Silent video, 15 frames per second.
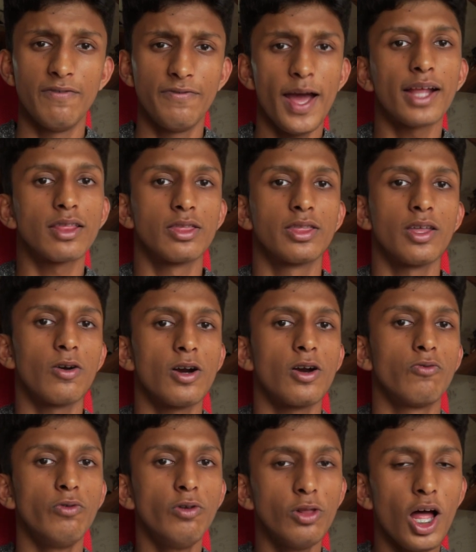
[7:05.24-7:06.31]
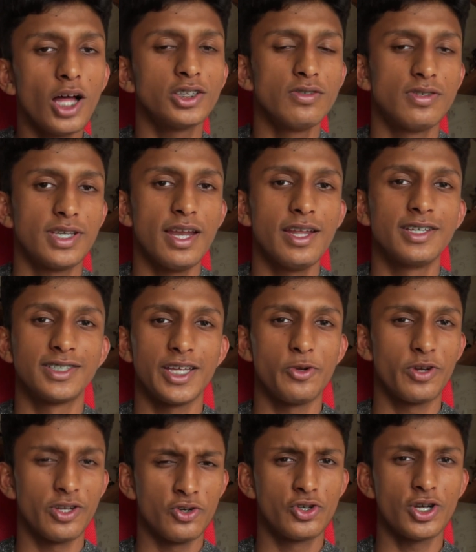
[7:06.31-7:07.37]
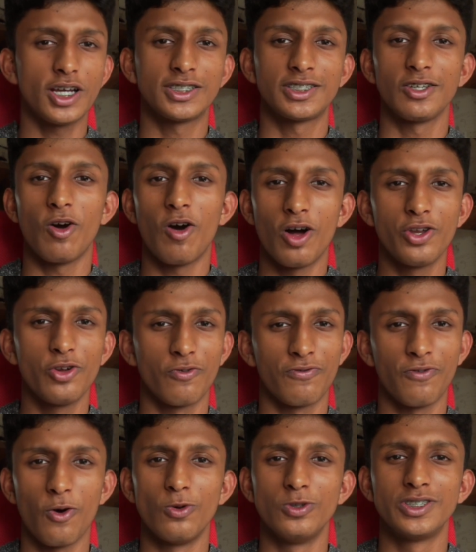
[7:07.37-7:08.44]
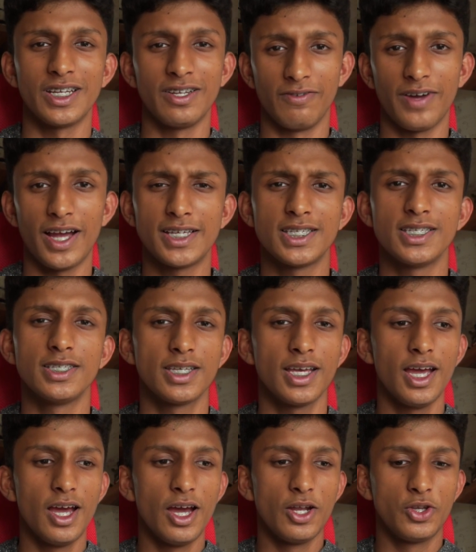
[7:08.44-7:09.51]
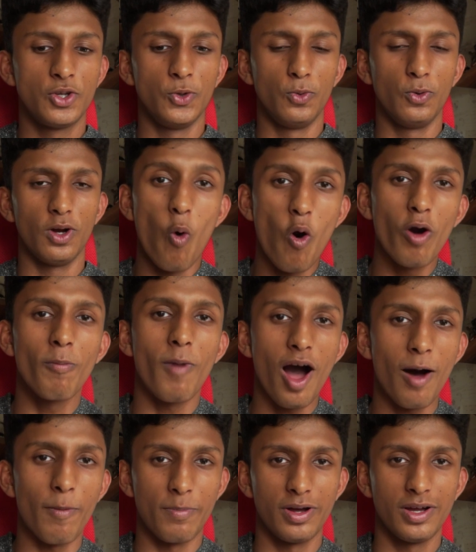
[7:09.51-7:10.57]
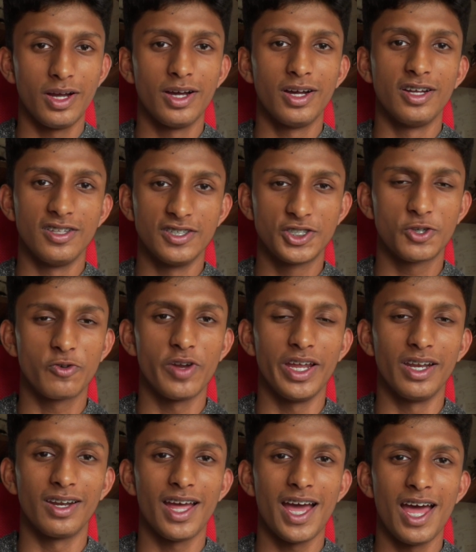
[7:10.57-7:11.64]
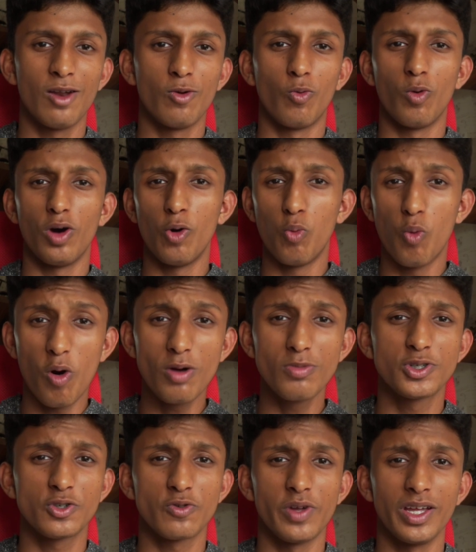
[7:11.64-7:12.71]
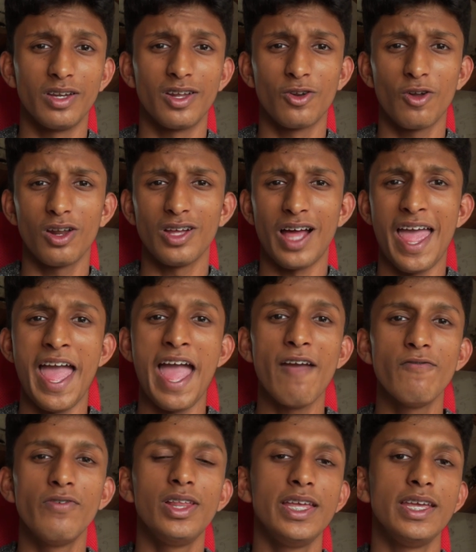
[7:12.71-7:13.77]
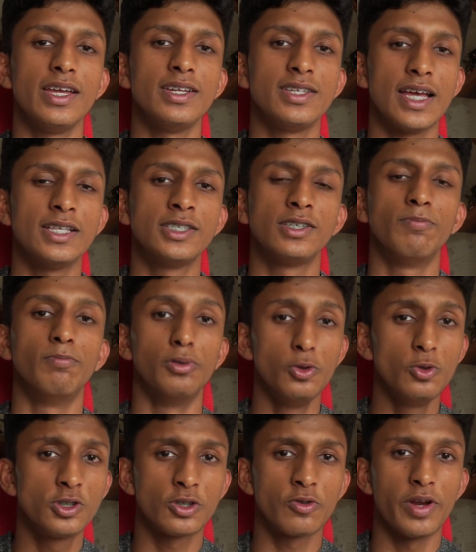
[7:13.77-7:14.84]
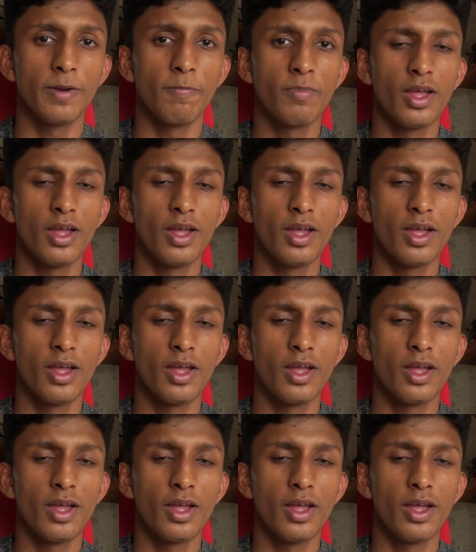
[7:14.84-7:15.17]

In fact, there are lots of settings that you can adjust on your phones and devices to warm up the screen. And a warm screen and not a heavily intensive blue screen